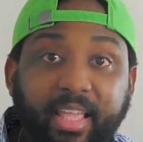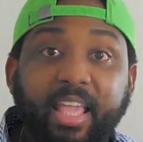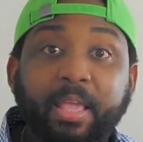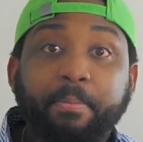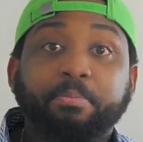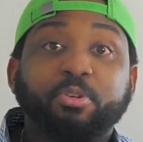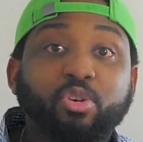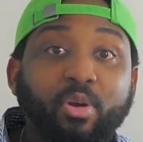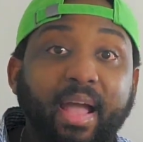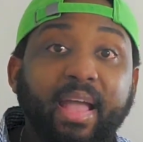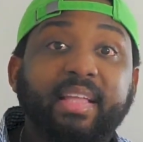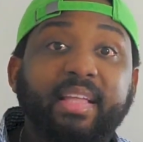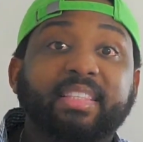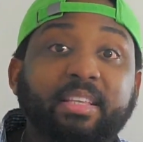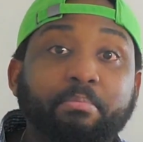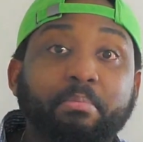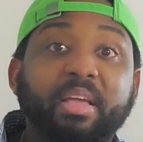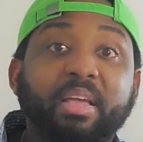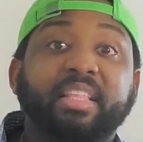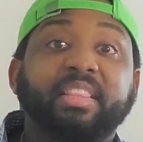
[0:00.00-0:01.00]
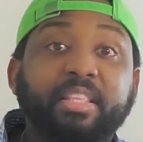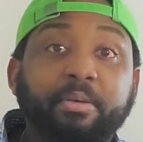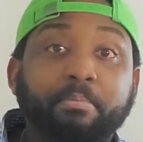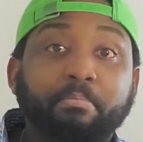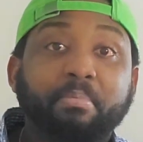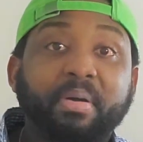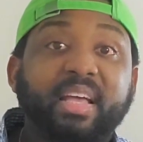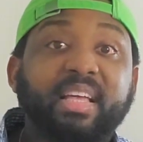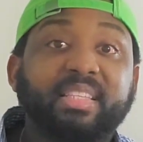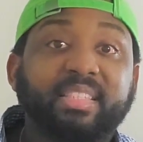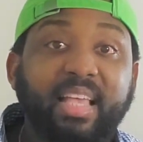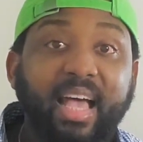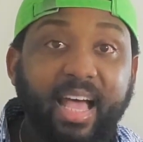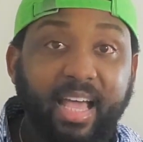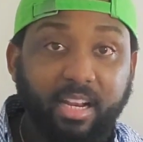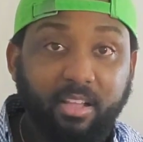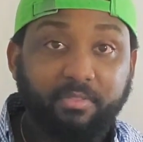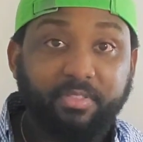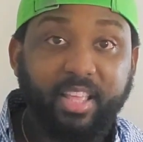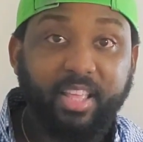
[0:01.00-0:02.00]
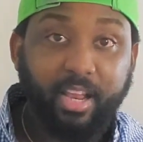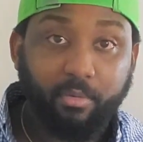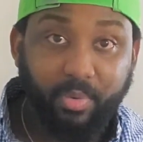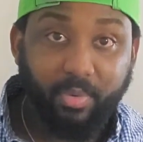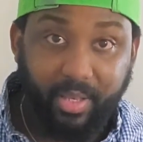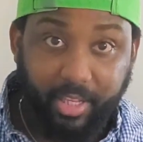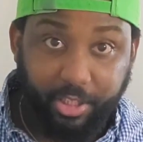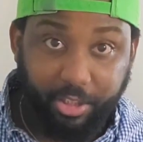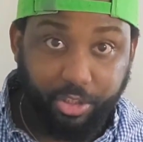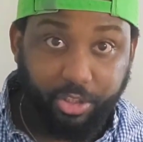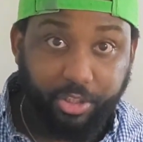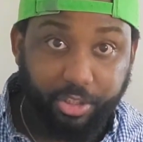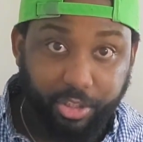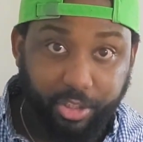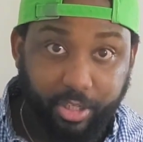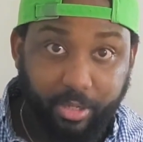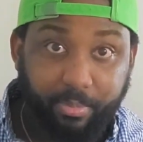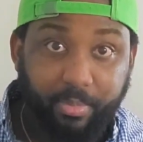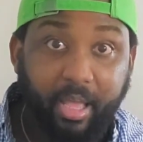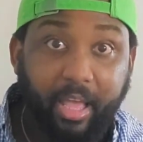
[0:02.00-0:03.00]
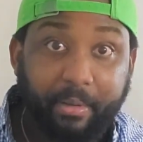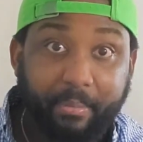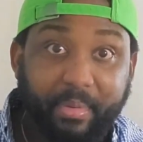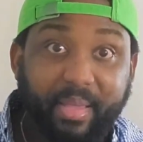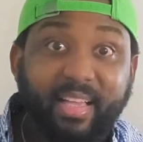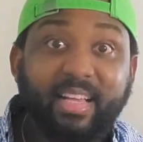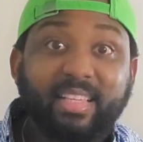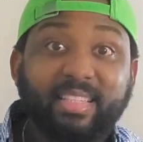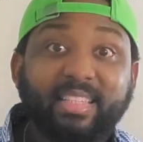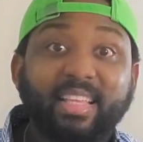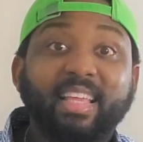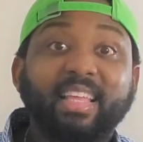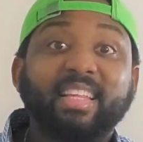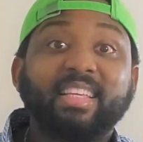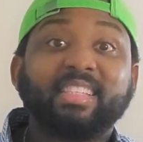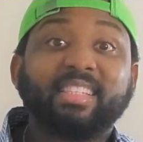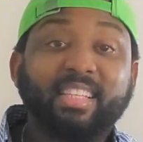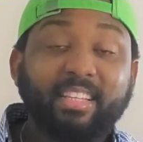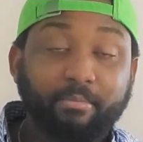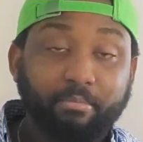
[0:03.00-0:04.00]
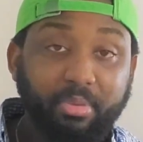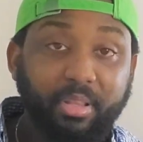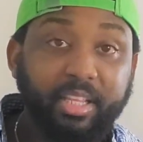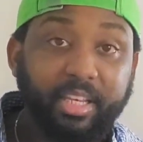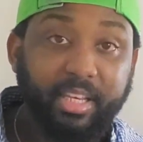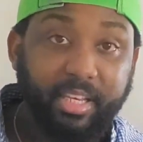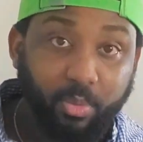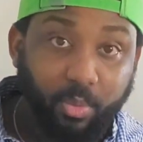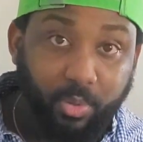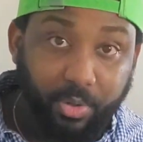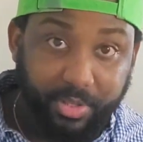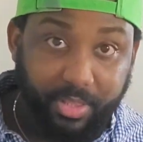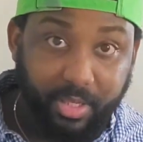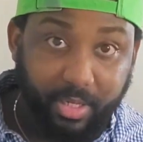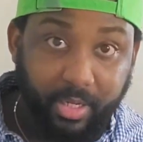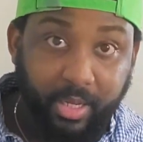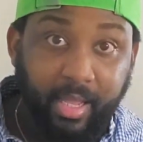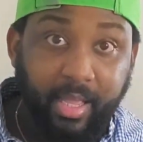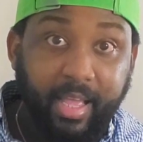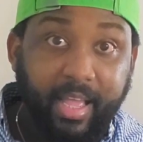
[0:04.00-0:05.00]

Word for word: Keep trying to make the best out of that relationship because it is completely worth it.